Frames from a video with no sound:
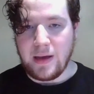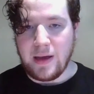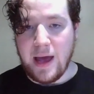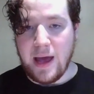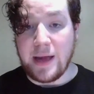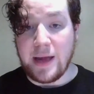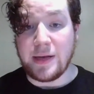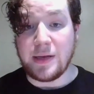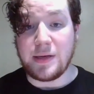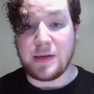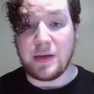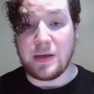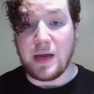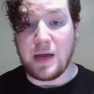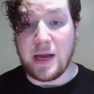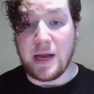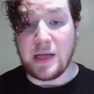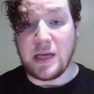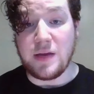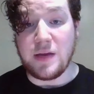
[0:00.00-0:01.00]
And
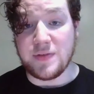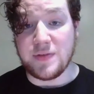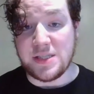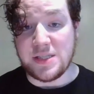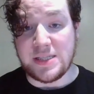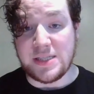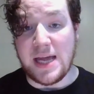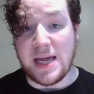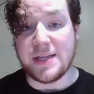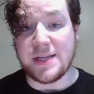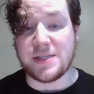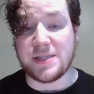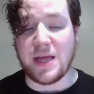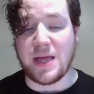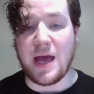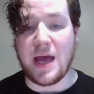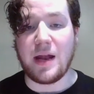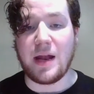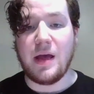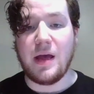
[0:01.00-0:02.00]
he even states
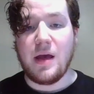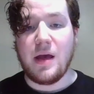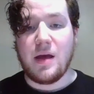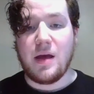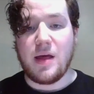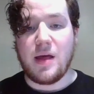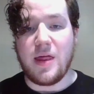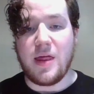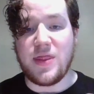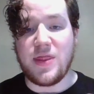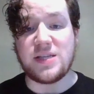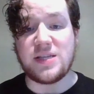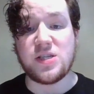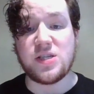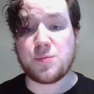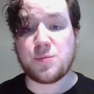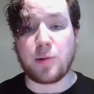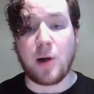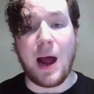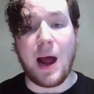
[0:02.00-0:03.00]
that this
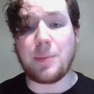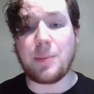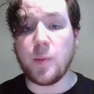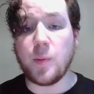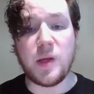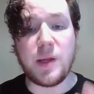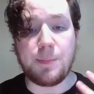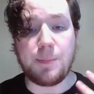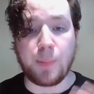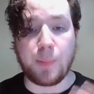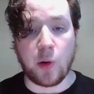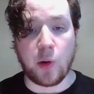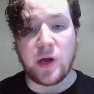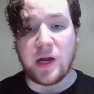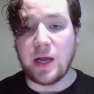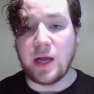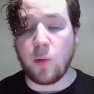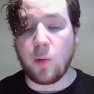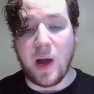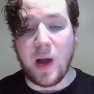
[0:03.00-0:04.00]
is probably
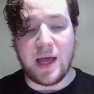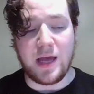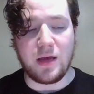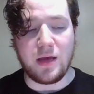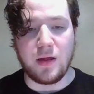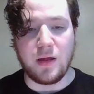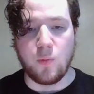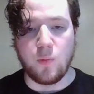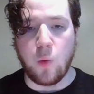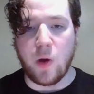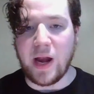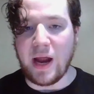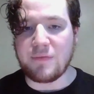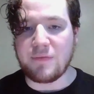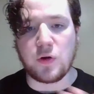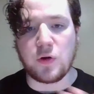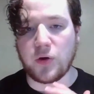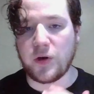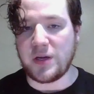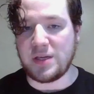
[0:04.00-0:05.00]
burning away
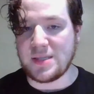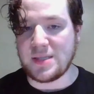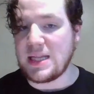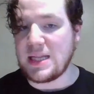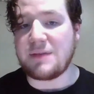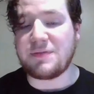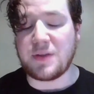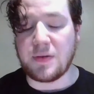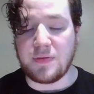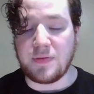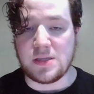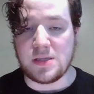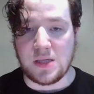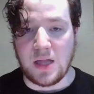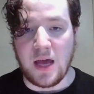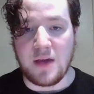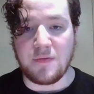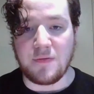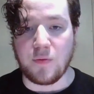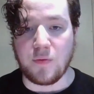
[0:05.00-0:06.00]
whatever is left of his
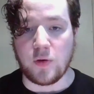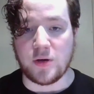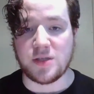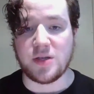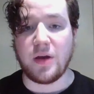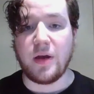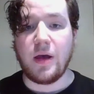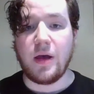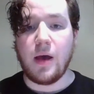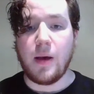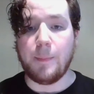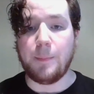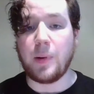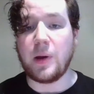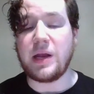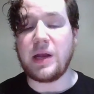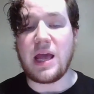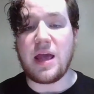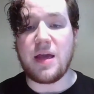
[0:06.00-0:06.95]
life force, but